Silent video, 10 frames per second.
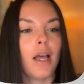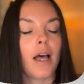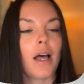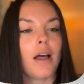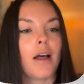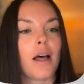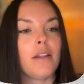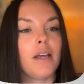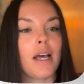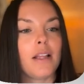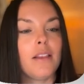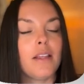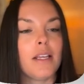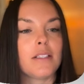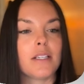Other
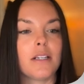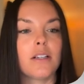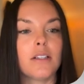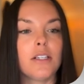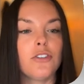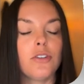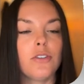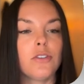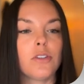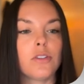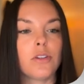athletes and collisions.